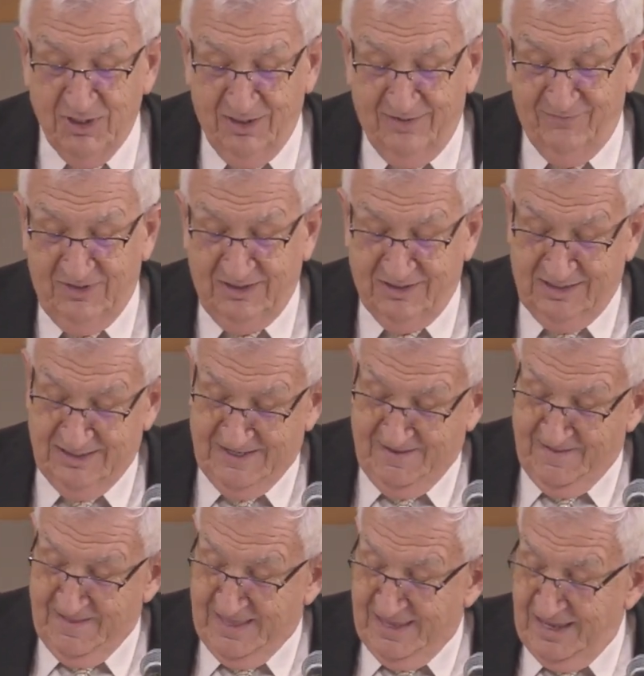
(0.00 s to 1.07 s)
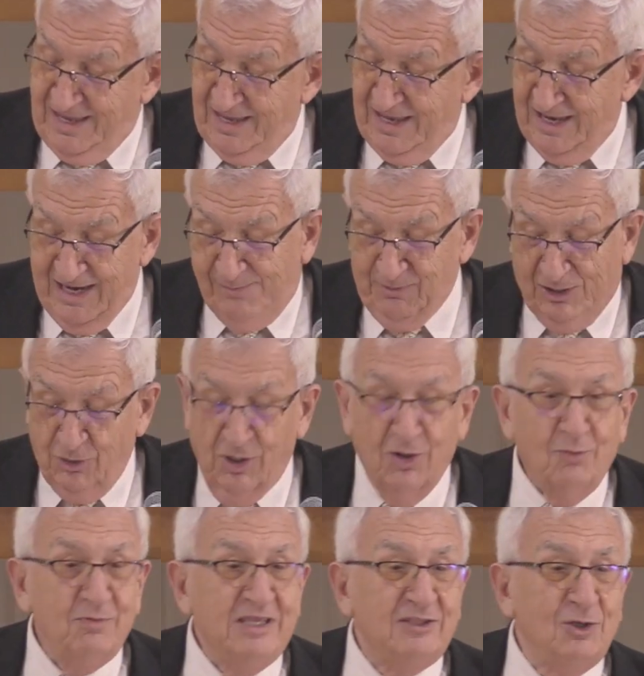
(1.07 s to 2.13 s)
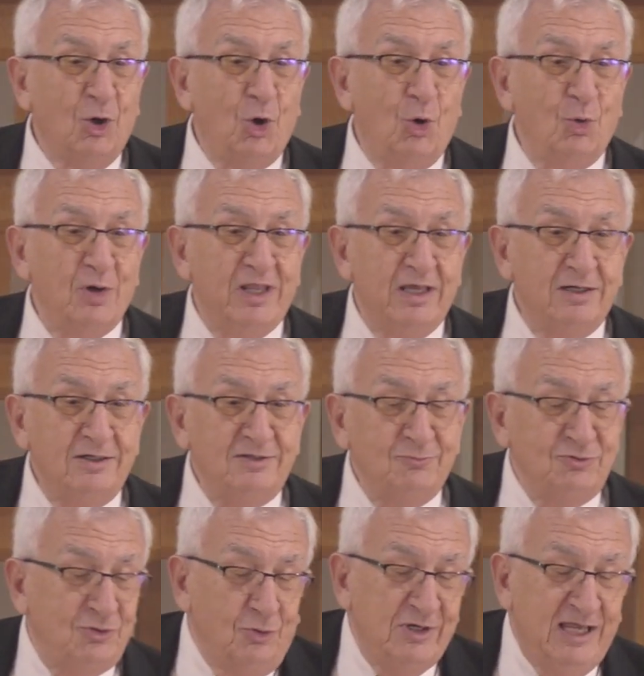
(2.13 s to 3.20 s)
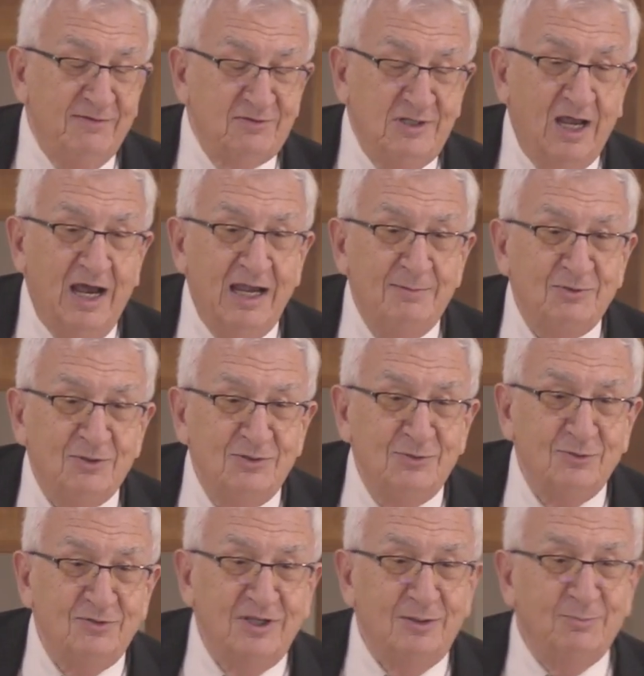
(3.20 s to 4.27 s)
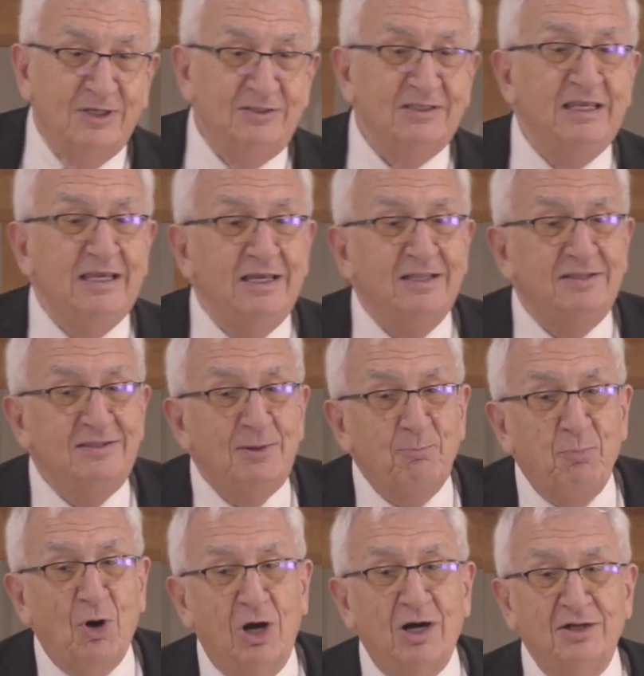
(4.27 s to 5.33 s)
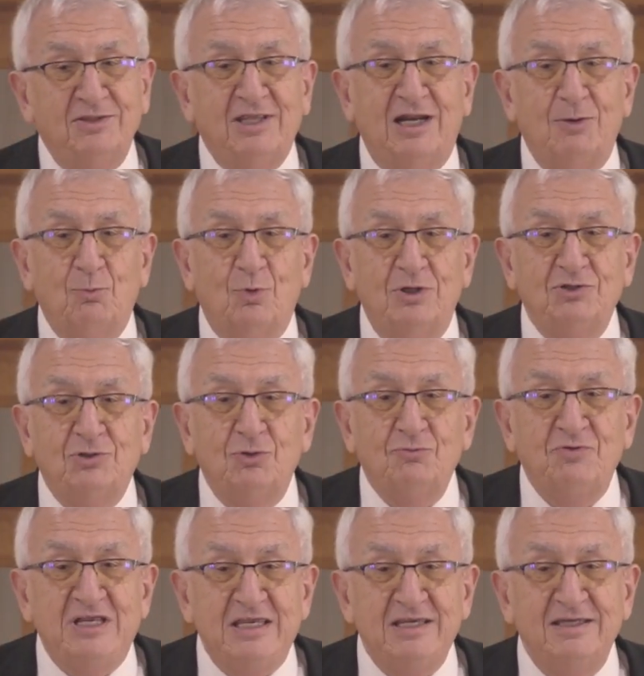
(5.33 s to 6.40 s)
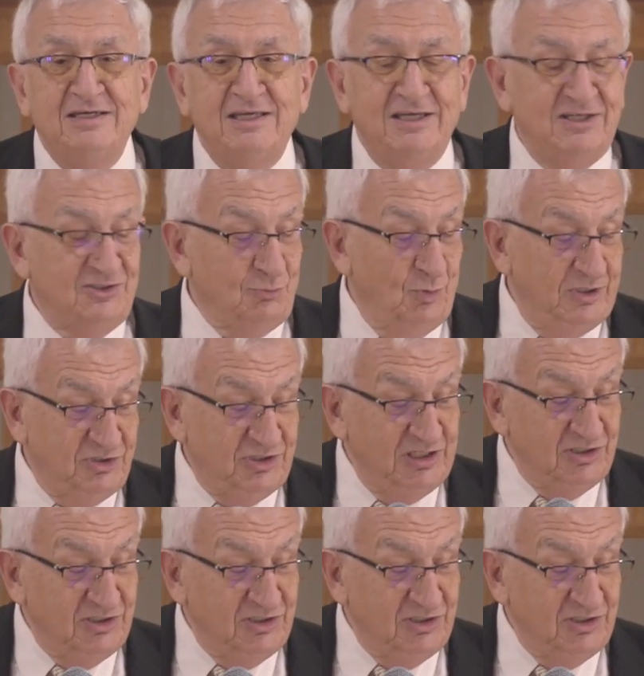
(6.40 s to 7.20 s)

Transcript: anymore. Cursive letter. She wrote a letter to her father. I have a copy of it. And I'm not going to read the